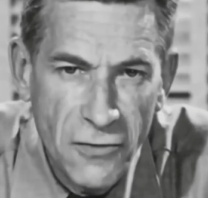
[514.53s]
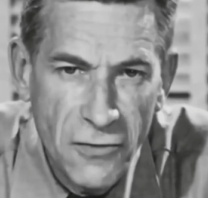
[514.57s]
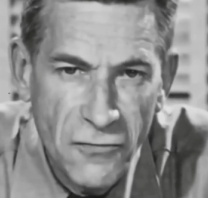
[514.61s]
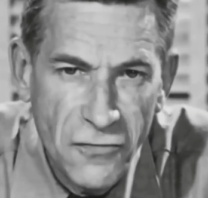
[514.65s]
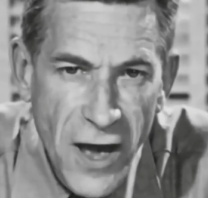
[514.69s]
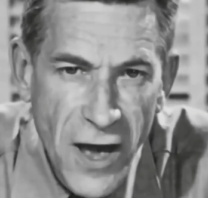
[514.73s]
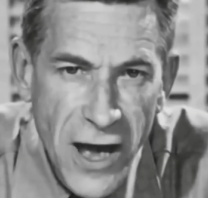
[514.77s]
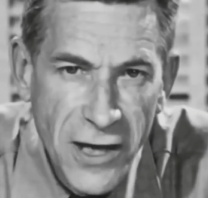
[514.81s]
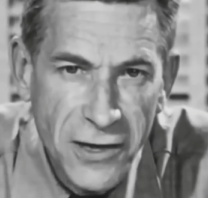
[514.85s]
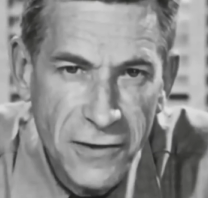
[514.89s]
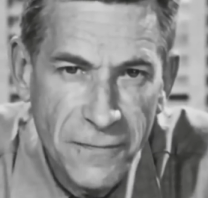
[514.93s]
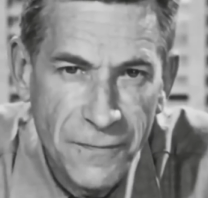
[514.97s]

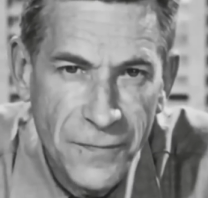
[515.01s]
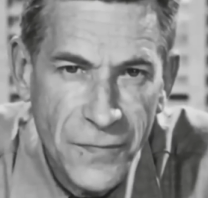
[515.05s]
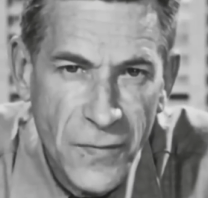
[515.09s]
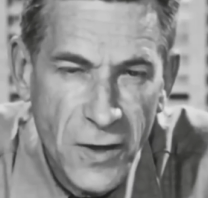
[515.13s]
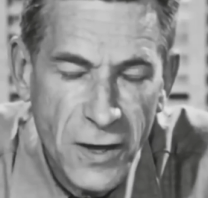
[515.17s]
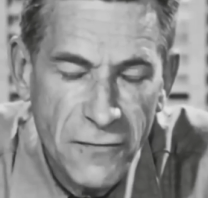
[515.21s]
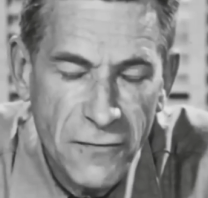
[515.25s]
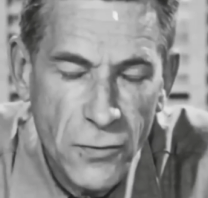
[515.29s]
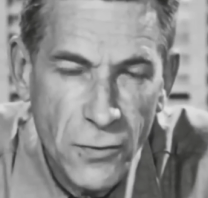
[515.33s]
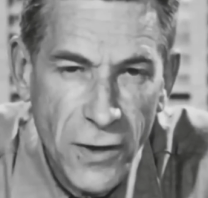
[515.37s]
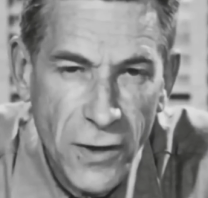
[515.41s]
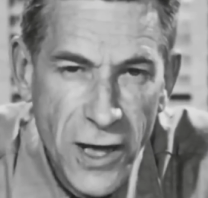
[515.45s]
In
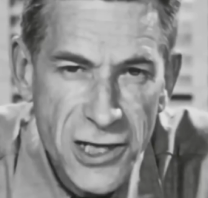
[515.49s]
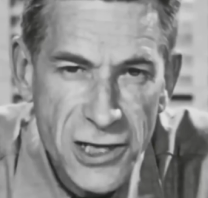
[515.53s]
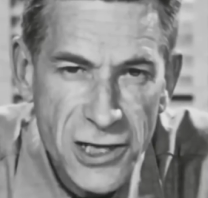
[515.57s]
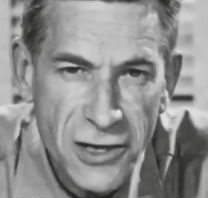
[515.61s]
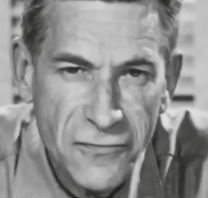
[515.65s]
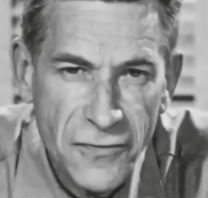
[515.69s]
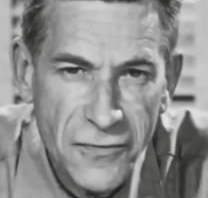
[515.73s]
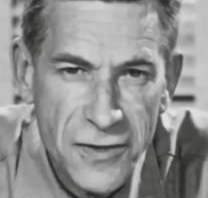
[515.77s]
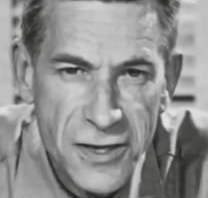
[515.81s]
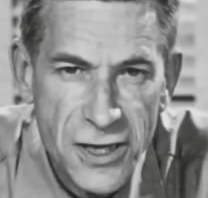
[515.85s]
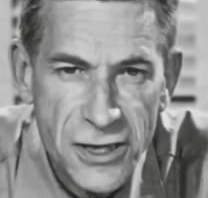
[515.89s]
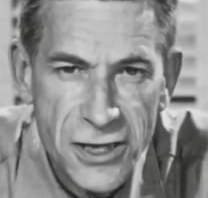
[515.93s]
fact, if you
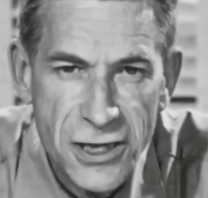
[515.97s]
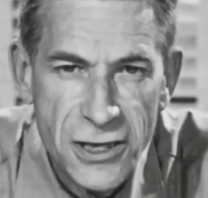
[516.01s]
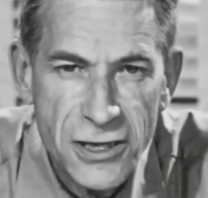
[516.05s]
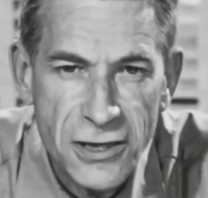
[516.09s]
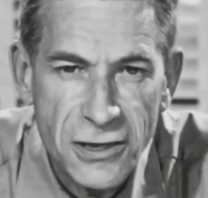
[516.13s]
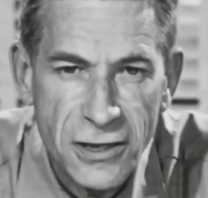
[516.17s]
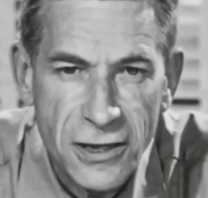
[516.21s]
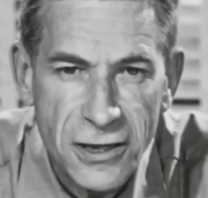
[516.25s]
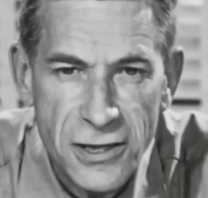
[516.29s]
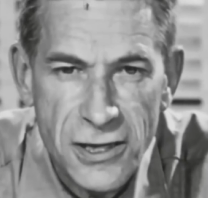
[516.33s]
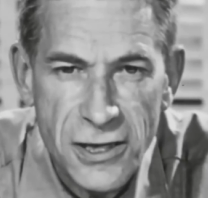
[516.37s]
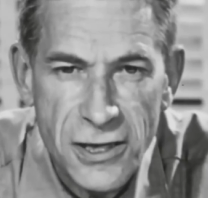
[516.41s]
ask a
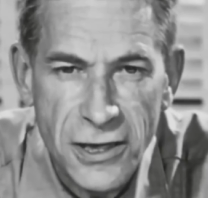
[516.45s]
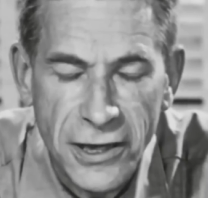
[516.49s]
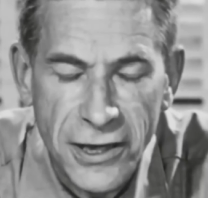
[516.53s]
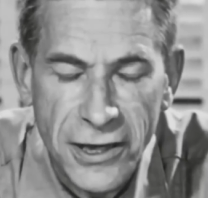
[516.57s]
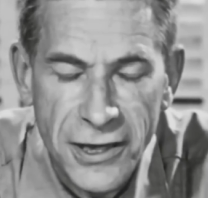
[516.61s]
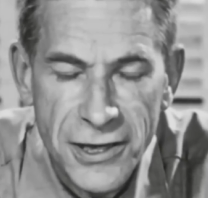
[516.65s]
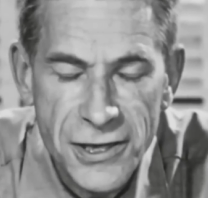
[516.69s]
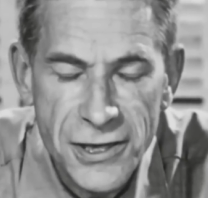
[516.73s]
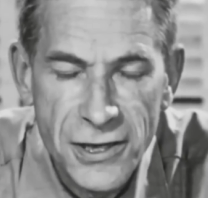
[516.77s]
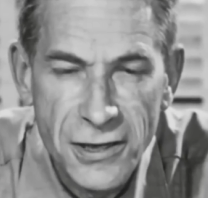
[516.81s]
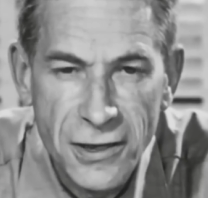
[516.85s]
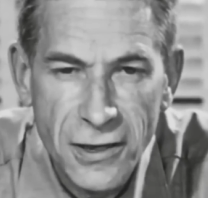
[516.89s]
physicist these
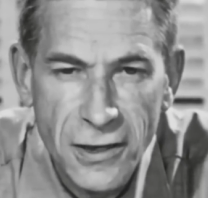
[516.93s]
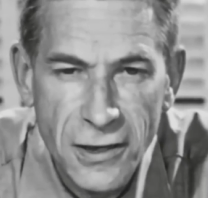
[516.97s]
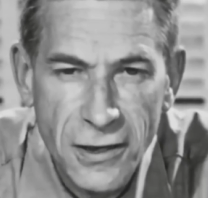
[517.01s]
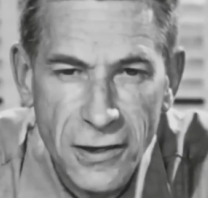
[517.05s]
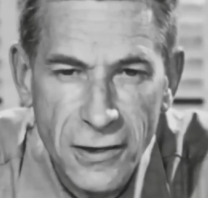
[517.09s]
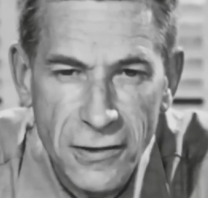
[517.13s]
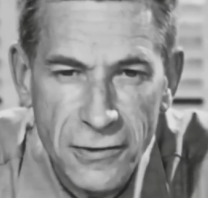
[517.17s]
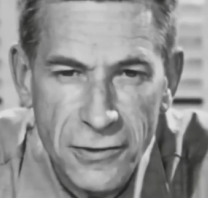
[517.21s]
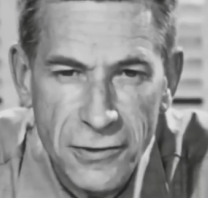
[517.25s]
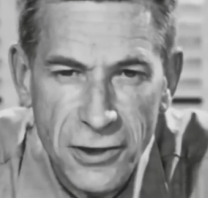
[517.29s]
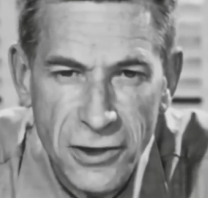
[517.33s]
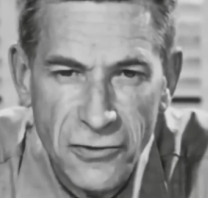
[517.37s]
days
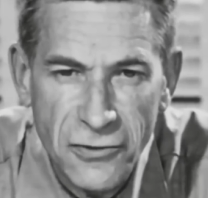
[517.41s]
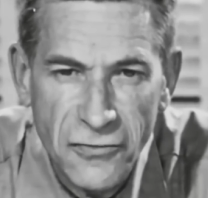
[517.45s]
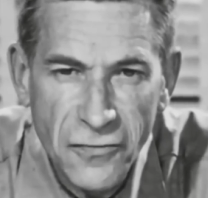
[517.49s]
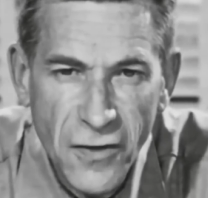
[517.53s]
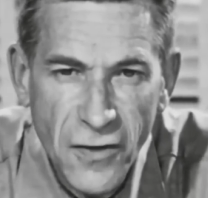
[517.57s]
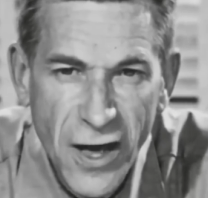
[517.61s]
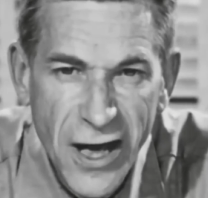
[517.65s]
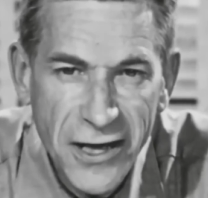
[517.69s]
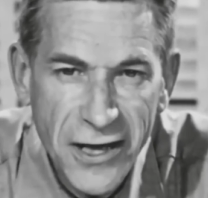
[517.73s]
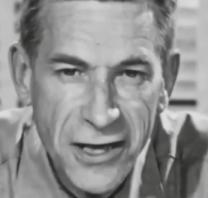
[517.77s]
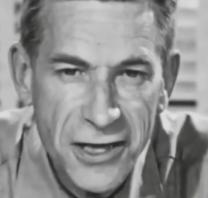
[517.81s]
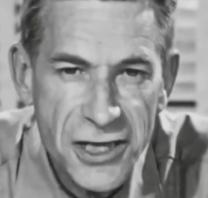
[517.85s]
to
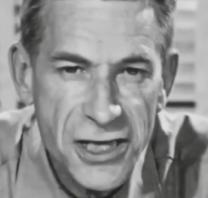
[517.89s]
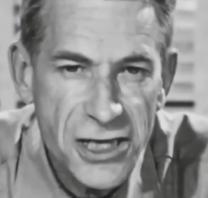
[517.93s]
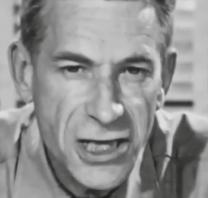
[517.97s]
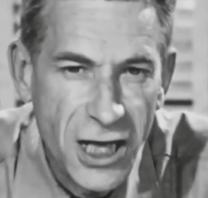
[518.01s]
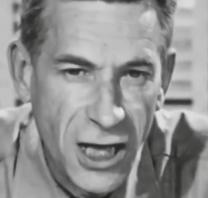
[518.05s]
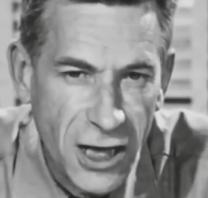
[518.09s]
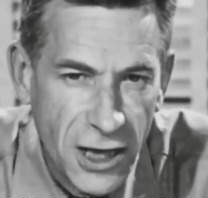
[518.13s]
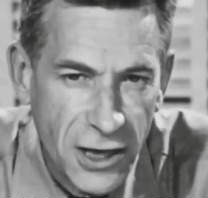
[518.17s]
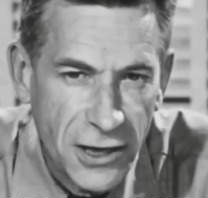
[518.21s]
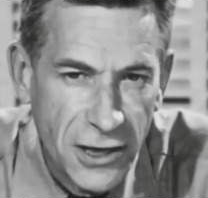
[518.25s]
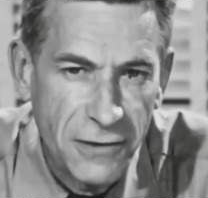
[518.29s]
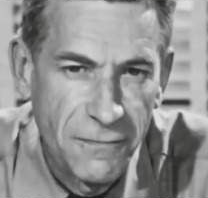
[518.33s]
define
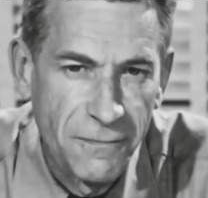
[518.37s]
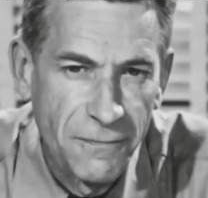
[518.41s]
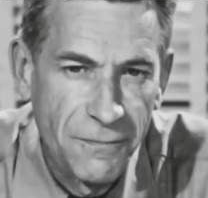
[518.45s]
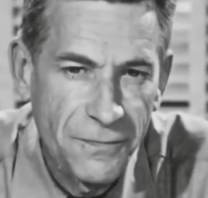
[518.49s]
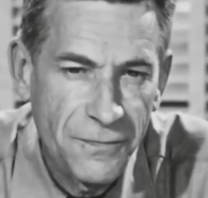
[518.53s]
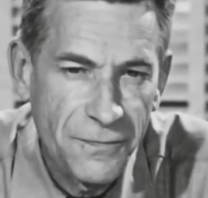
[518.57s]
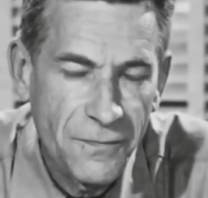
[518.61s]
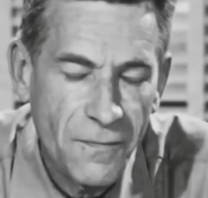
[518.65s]
a solid,